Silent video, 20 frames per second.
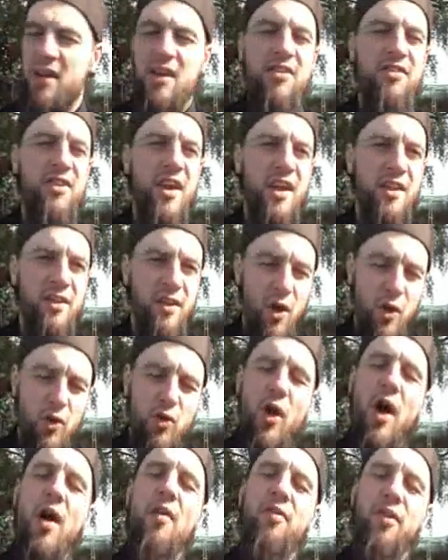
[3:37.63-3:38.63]
and he said,
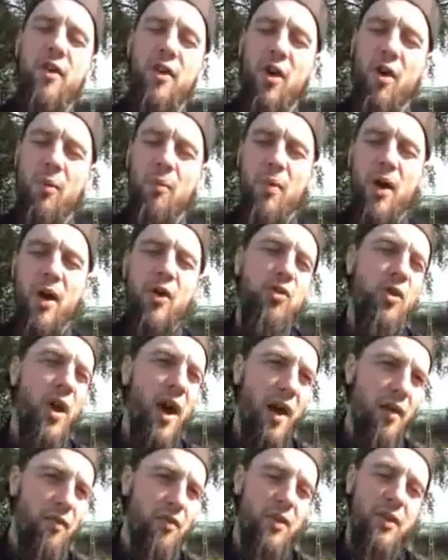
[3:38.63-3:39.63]
now you have to come
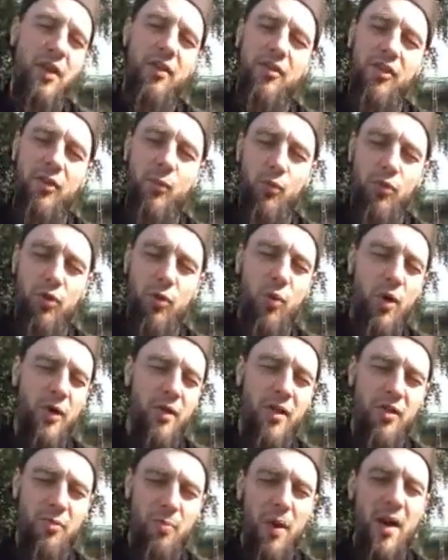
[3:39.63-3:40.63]
and you have to listen
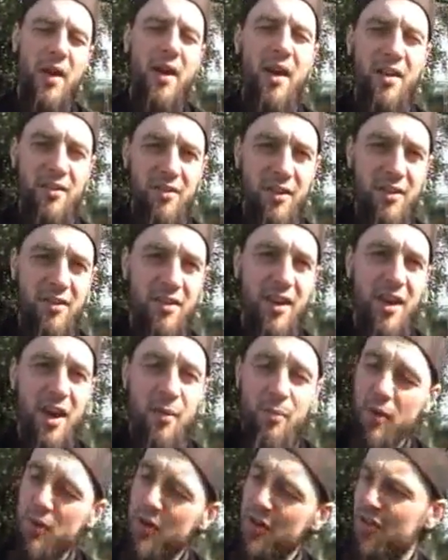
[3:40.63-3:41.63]
to what this man has to
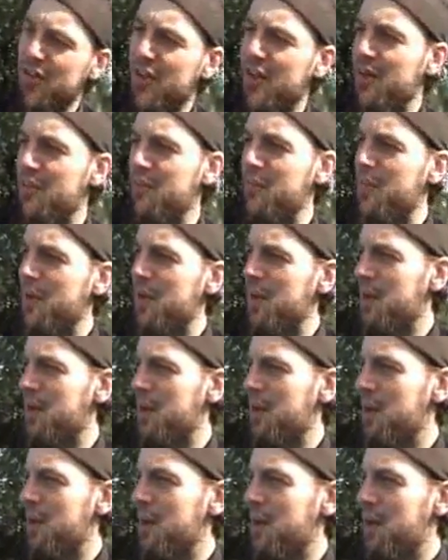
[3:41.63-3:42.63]
say about Islam.
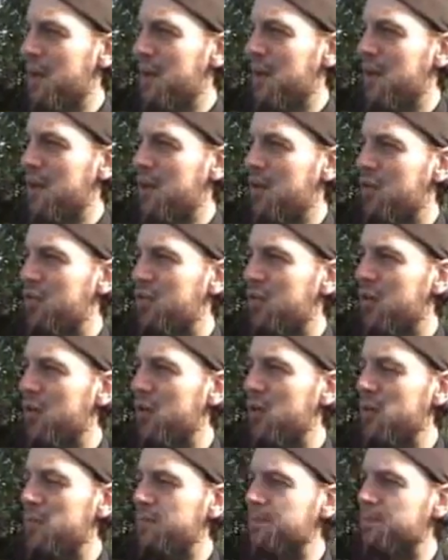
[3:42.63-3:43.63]

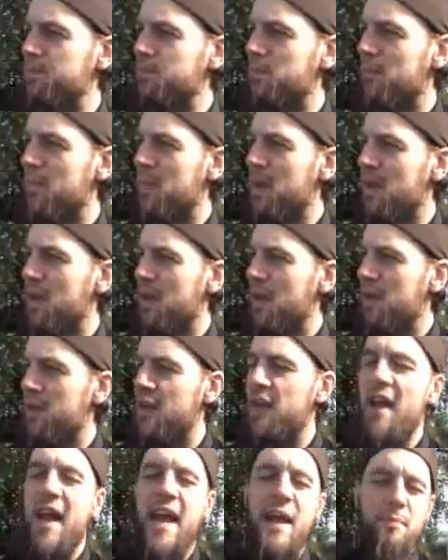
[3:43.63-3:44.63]
So
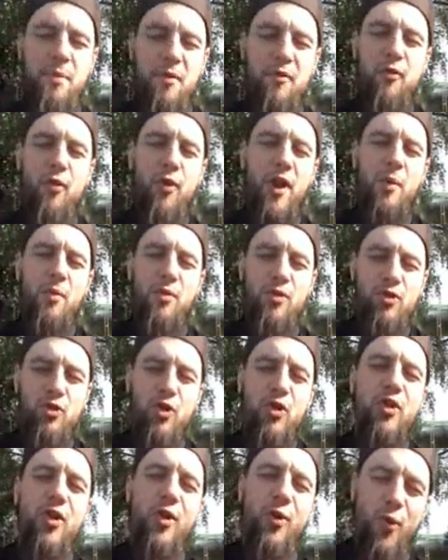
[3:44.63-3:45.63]
the night before I
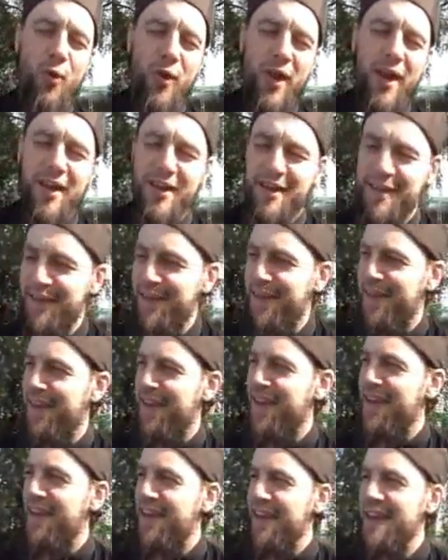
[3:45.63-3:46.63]
was due to go there,
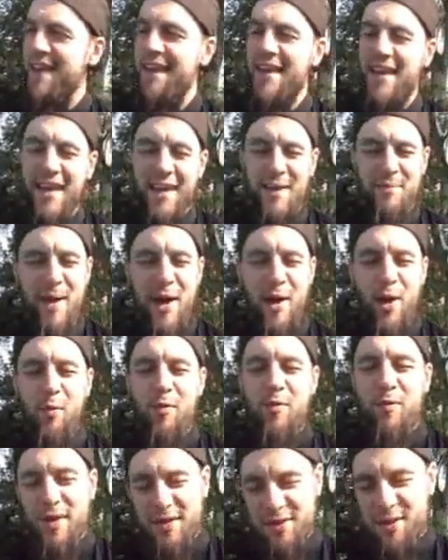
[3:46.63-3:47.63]
he
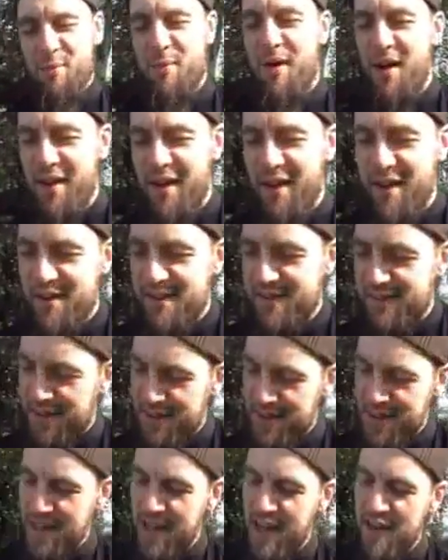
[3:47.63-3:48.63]
met up with me, Sabara
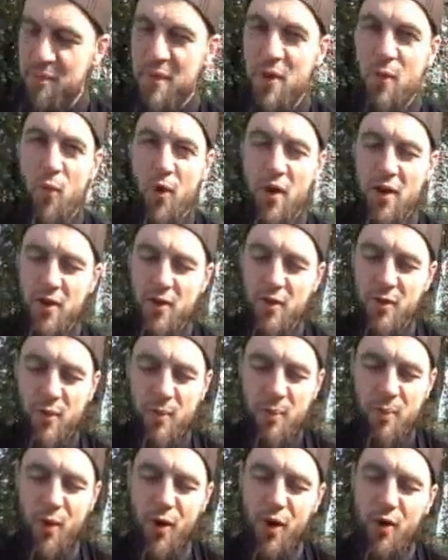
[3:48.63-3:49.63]
is, and he gave me
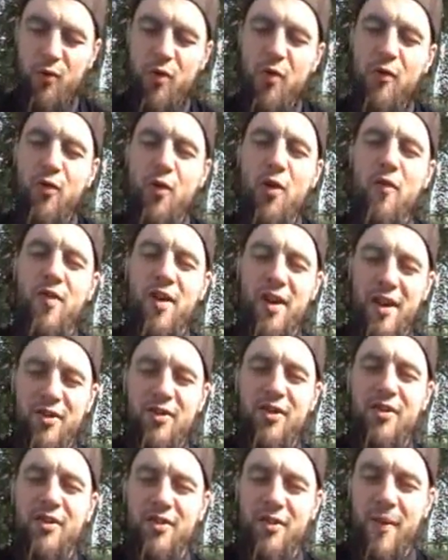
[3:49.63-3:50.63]
one book, Review of
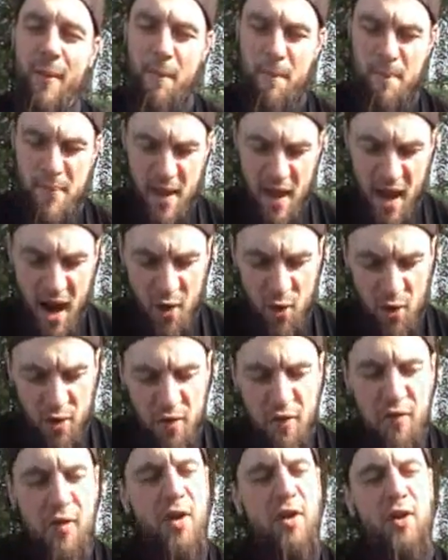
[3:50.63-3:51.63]
Religions,
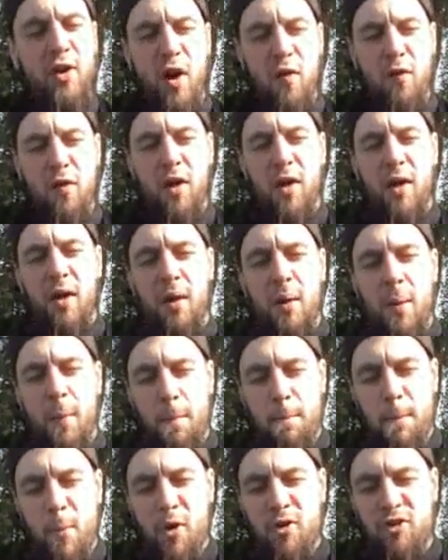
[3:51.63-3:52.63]
and on the front cover
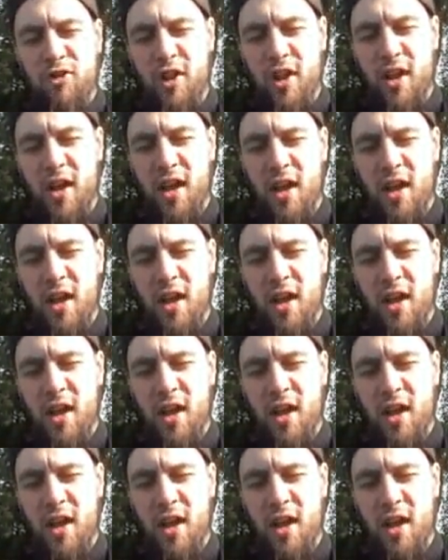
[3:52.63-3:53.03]
was